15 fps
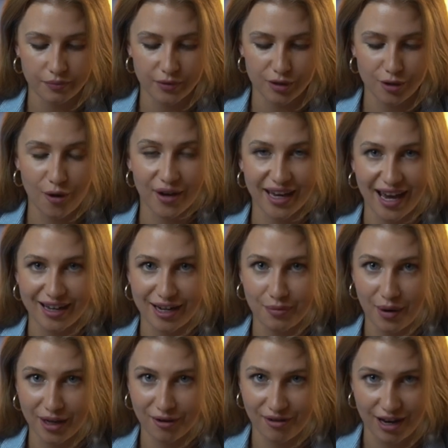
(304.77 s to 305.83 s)
So again, it
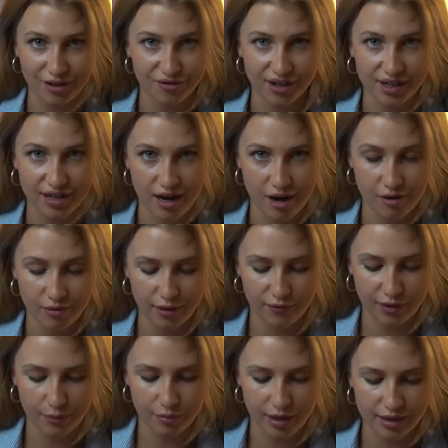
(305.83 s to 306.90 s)
might crash right now
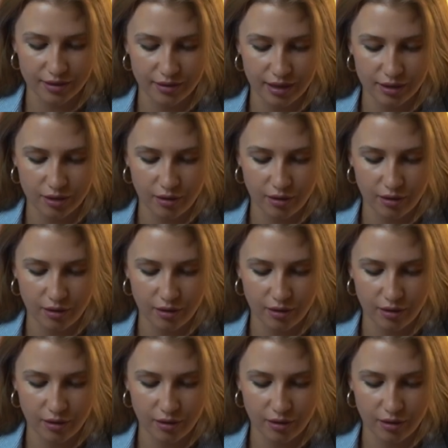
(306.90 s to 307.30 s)
if I press on it.